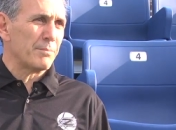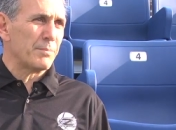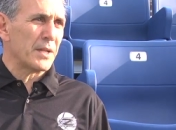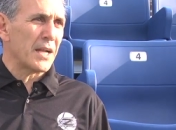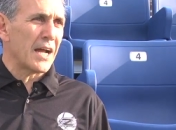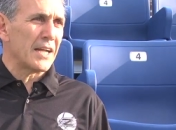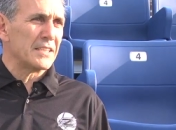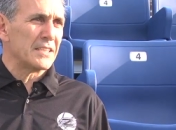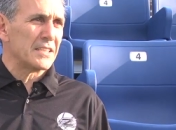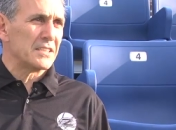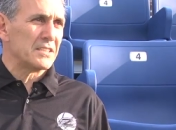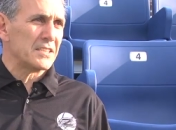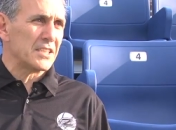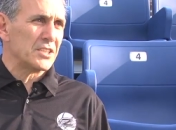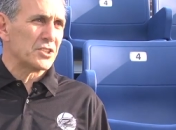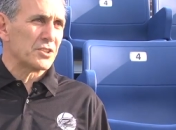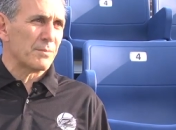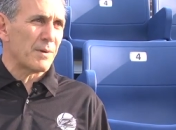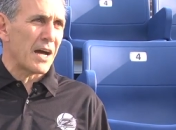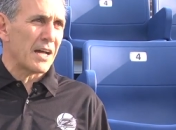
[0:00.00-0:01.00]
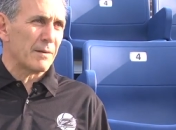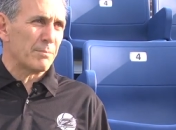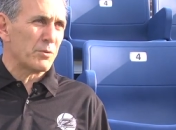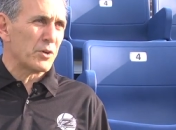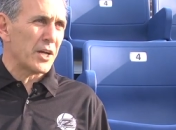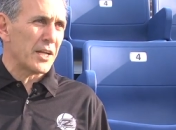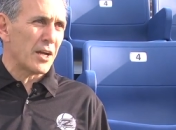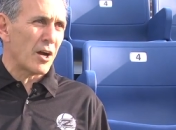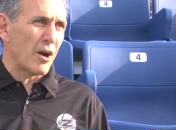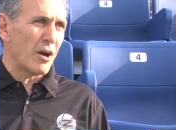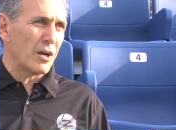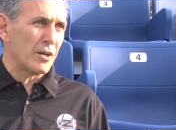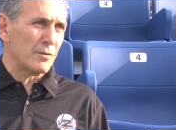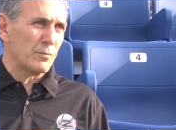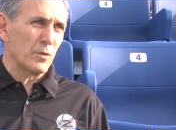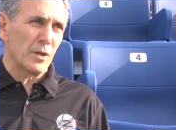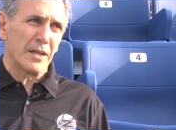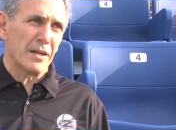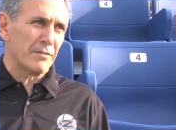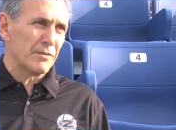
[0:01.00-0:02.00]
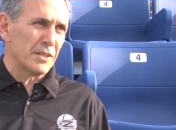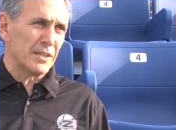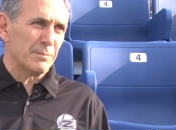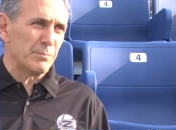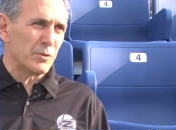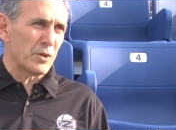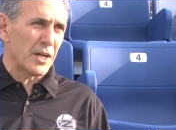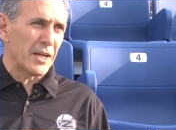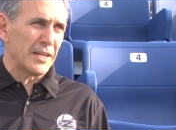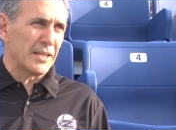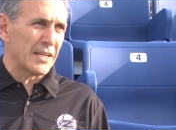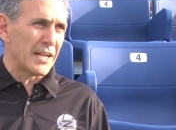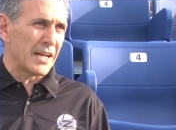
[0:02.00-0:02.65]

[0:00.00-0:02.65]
but I did teach him how to play hard, whatever he played.